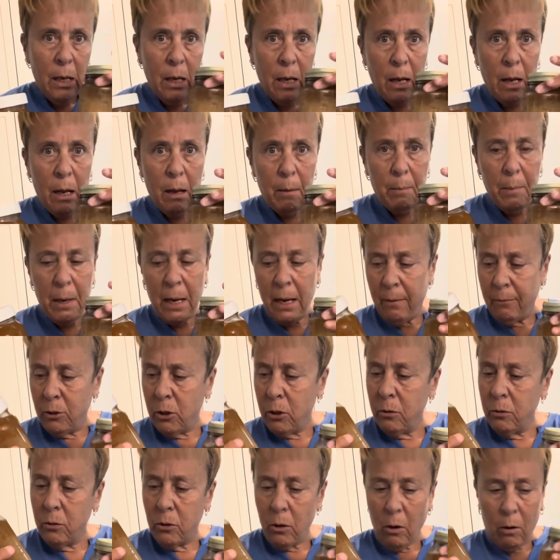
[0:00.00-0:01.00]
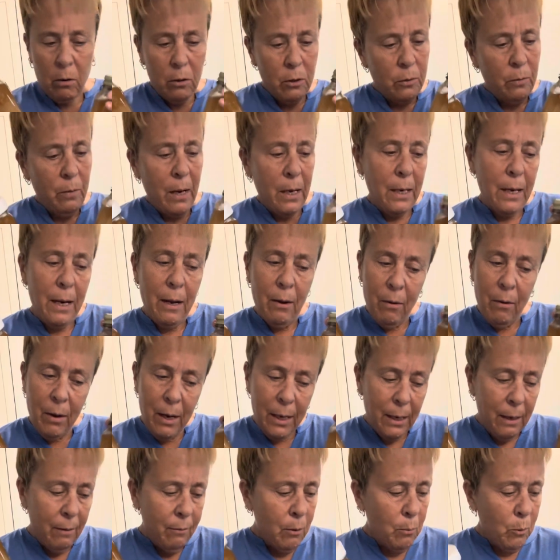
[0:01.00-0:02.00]
I have 2 jars right now. I
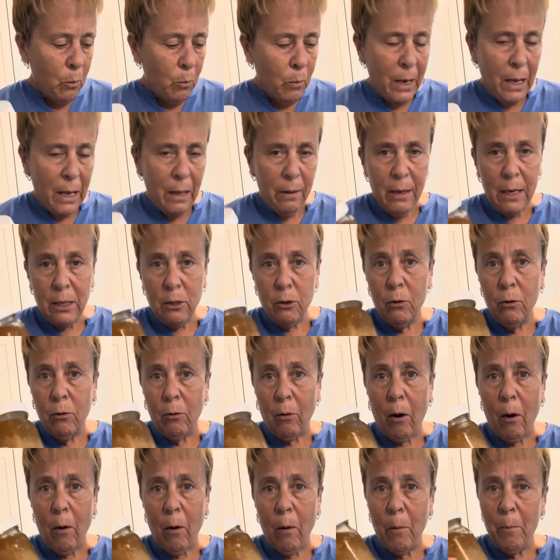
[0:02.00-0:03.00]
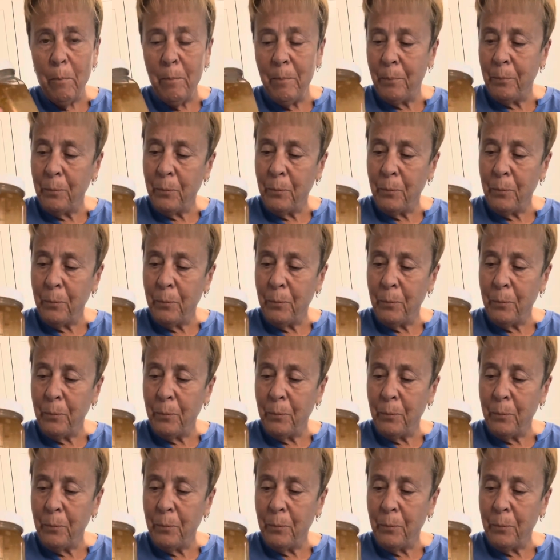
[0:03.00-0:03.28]
give them away, they do grow.